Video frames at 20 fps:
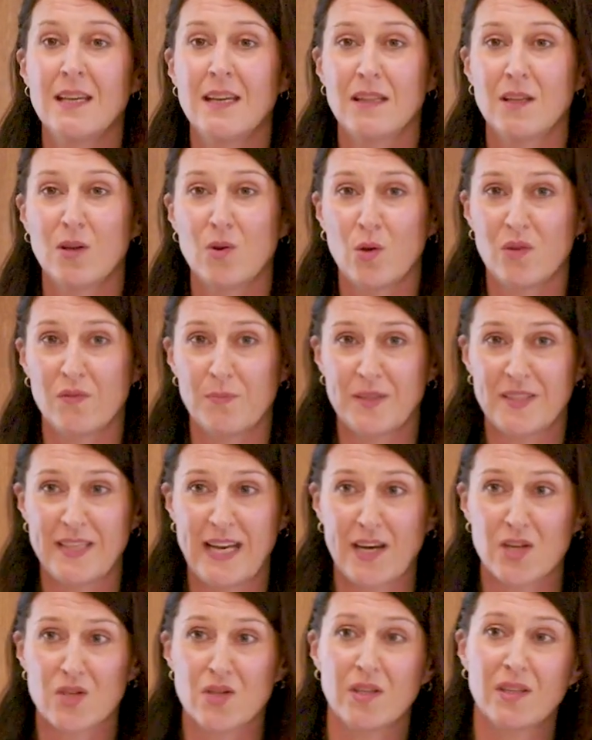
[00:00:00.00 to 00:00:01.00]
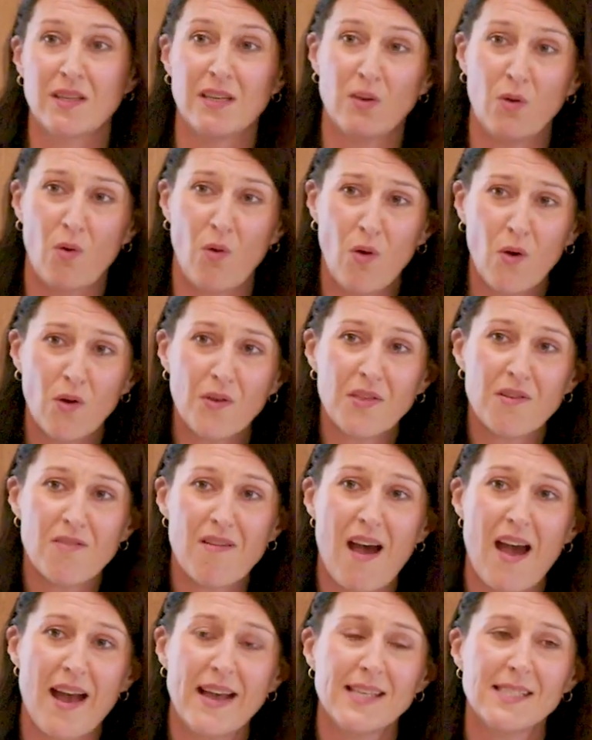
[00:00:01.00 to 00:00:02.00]
The Court of Protection can
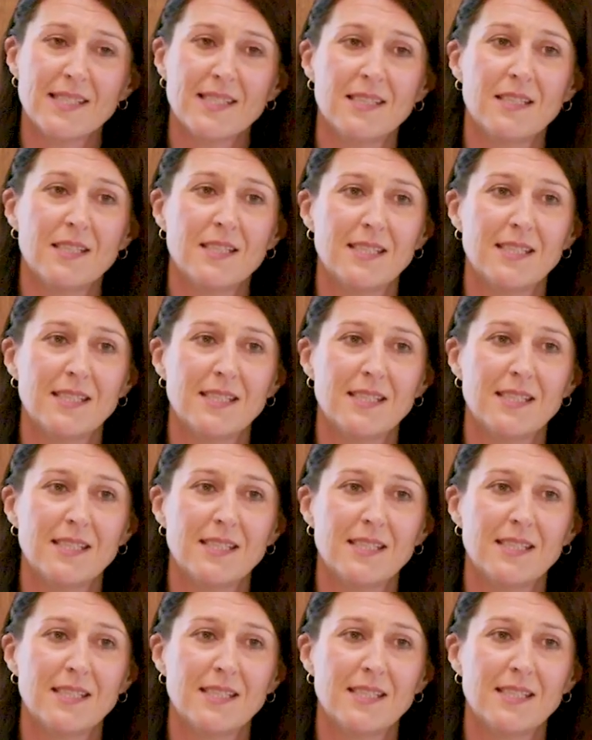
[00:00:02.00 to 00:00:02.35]
authorize